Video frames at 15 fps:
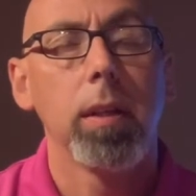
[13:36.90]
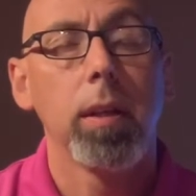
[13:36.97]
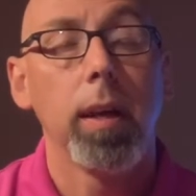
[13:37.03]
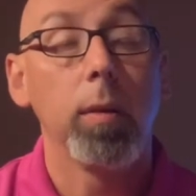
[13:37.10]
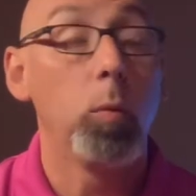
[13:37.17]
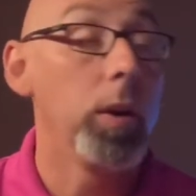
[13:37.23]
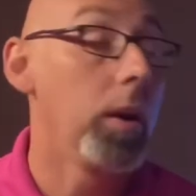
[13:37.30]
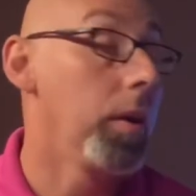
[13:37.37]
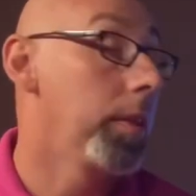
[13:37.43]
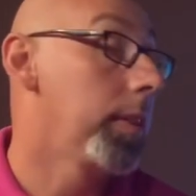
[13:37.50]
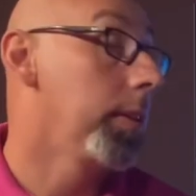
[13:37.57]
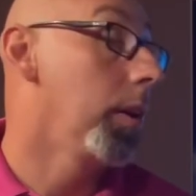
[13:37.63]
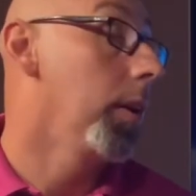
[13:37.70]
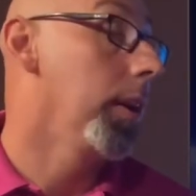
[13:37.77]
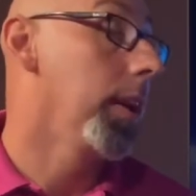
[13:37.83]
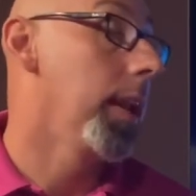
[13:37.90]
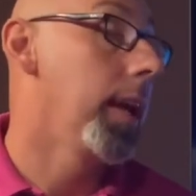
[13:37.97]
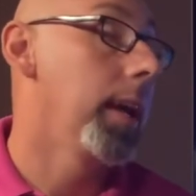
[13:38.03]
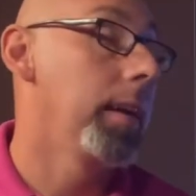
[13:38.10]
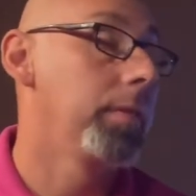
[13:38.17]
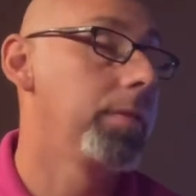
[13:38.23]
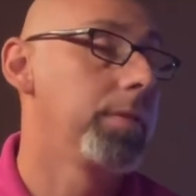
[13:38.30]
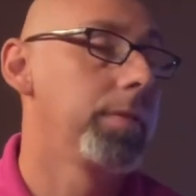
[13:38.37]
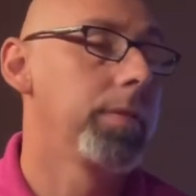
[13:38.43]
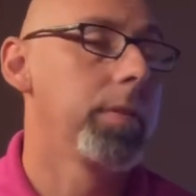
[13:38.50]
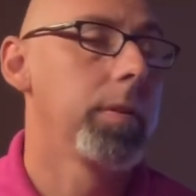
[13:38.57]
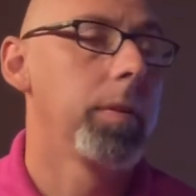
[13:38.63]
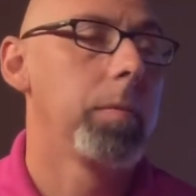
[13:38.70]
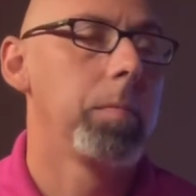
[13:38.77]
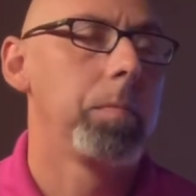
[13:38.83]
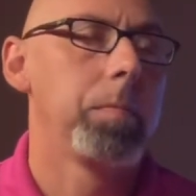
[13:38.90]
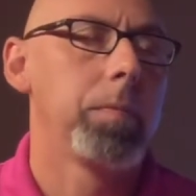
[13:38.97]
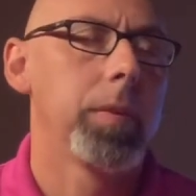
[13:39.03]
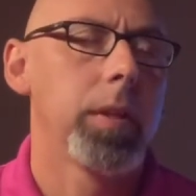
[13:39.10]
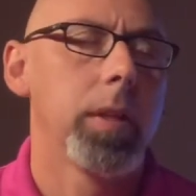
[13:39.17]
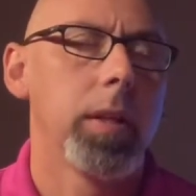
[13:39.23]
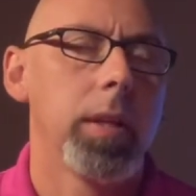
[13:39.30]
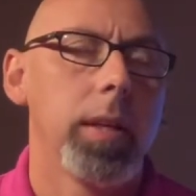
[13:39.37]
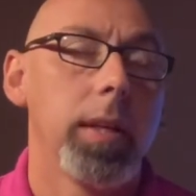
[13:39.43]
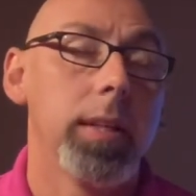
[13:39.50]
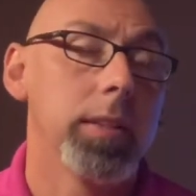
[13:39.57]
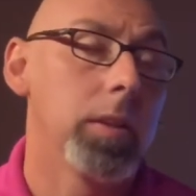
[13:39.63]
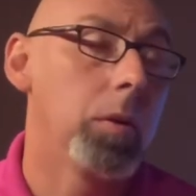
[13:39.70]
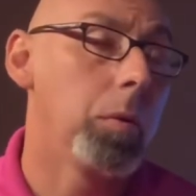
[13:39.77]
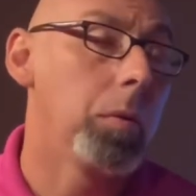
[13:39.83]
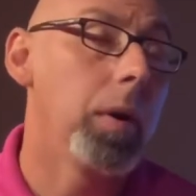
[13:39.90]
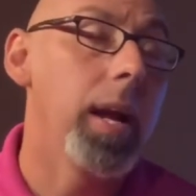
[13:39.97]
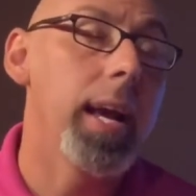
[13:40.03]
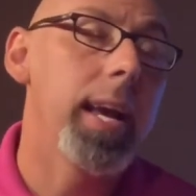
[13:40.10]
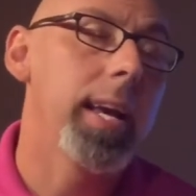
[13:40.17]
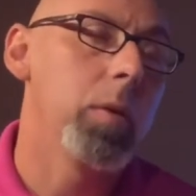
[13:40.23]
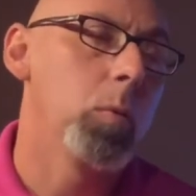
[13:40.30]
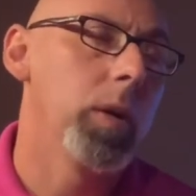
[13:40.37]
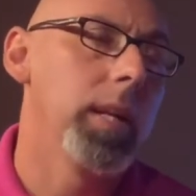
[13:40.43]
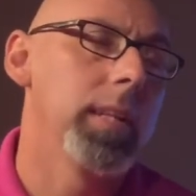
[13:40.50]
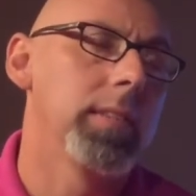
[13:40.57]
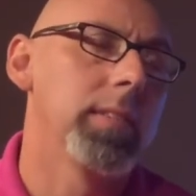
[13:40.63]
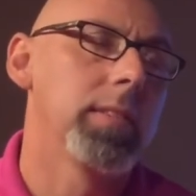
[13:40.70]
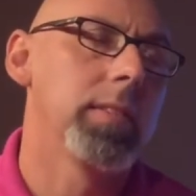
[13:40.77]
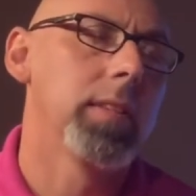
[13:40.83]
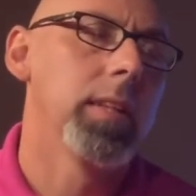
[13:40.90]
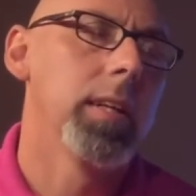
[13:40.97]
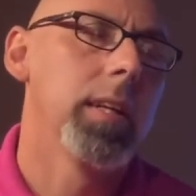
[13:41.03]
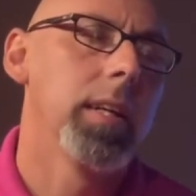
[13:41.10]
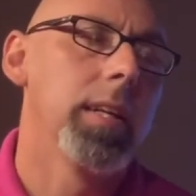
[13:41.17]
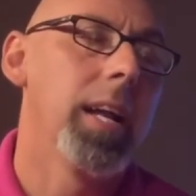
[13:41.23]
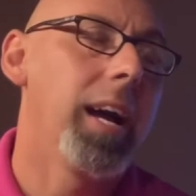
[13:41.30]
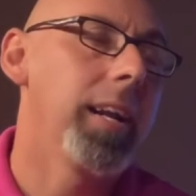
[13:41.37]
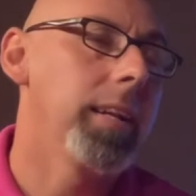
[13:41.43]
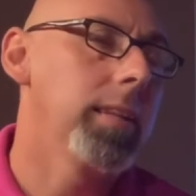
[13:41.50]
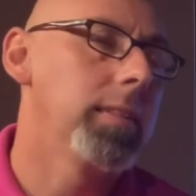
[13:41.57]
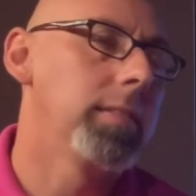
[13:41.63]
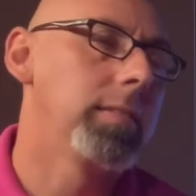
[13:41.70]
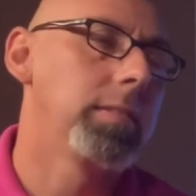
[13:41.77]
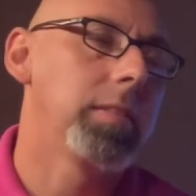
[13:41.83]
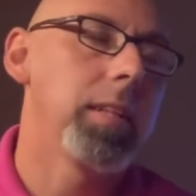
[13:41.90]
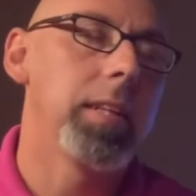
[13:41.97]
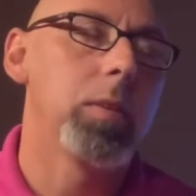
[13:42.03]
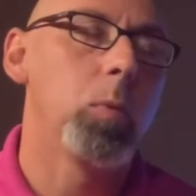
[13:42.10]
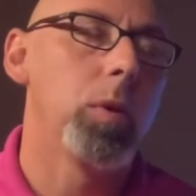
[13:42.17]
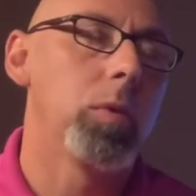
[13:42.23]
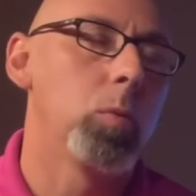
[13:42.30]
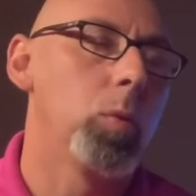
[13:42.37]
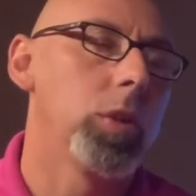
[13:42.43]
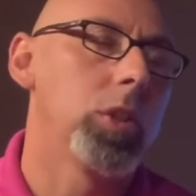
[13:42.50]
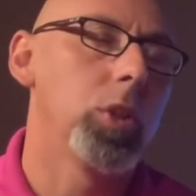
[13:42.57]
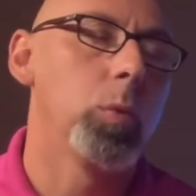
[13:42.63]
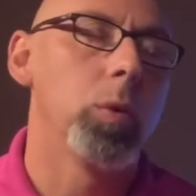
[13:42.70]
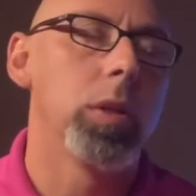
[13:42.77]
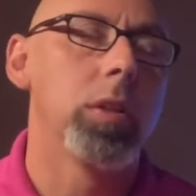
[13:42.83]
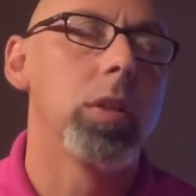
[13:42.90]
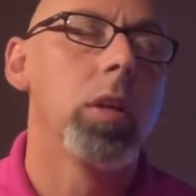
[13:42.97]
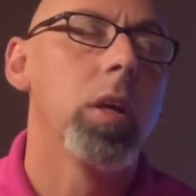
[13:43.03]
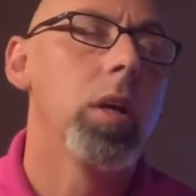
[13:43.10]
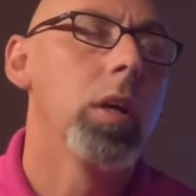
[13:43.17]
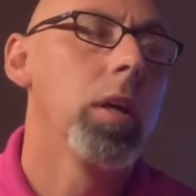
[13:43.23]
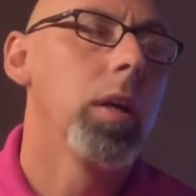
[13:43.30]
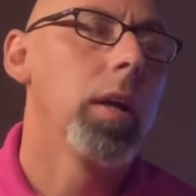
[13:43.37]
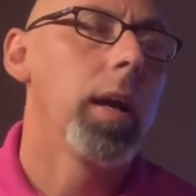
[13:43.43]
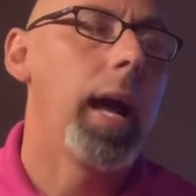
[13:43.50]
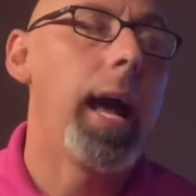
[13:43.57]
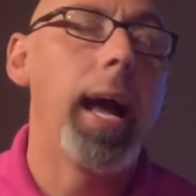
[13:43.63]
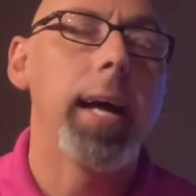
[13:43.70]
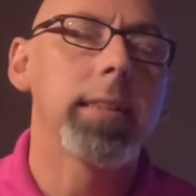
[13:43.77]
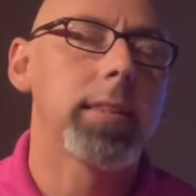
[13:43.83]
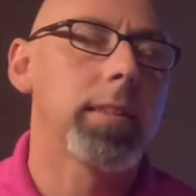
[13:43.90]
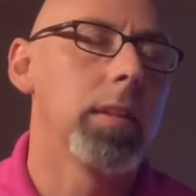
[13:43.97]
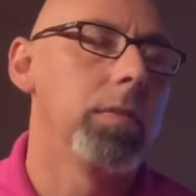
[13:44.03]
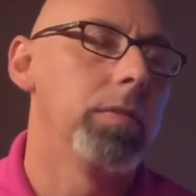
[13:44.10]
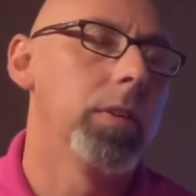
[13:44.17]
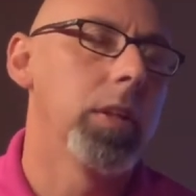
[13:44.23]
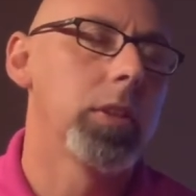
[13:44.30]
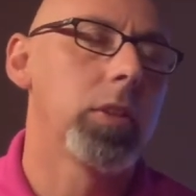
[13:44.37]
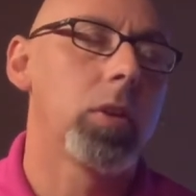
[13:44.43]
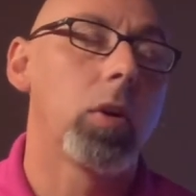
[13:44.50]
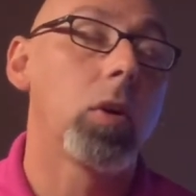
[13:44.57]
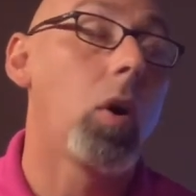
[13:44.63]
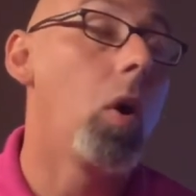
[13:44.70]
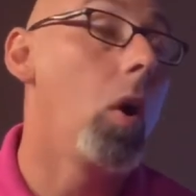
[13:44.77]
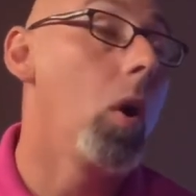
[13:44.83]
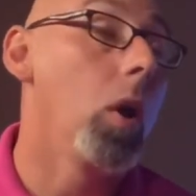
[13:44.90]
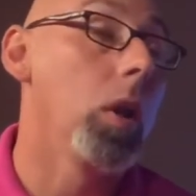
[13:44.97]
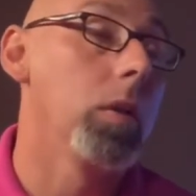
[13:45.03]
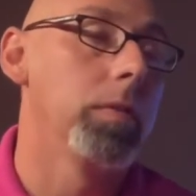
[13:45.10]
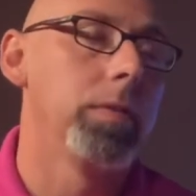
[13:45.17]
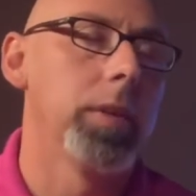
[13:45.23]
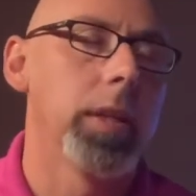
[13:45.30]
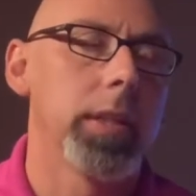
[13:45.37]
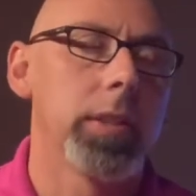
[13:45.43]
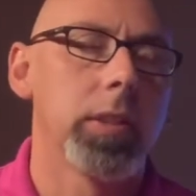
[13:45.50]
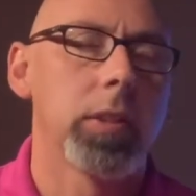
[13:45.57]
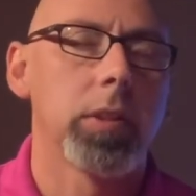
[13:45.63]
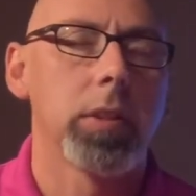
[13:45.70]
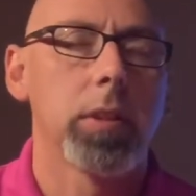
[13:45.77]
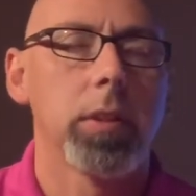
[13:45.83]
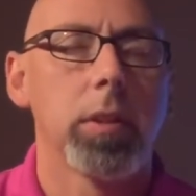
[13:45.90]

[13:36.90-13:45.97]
And when our thought life is array, when it's not in sync with what you would ask of us or call of us,